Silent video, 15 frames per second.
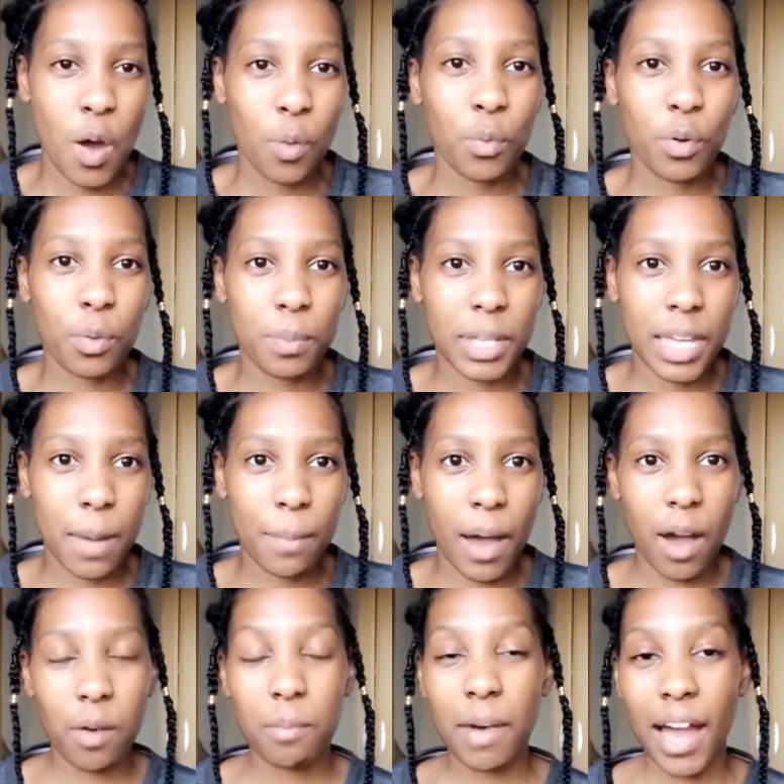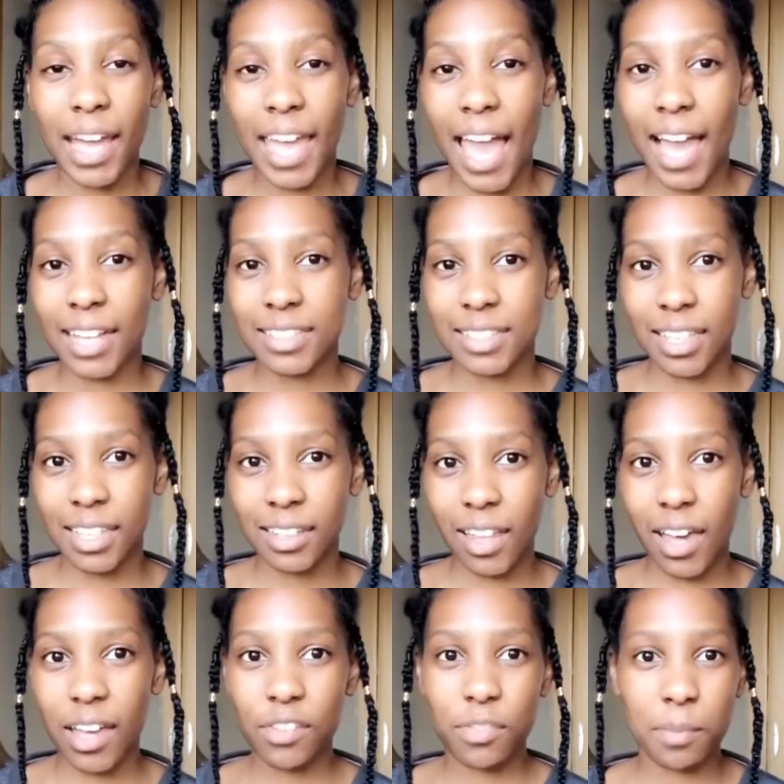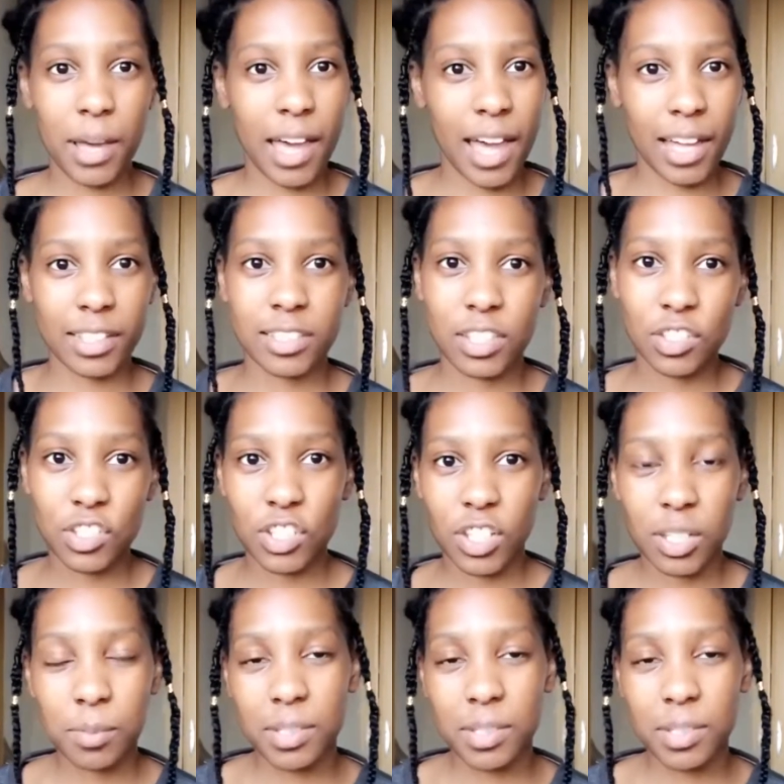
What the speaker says: will be about my acting life and my acting journey,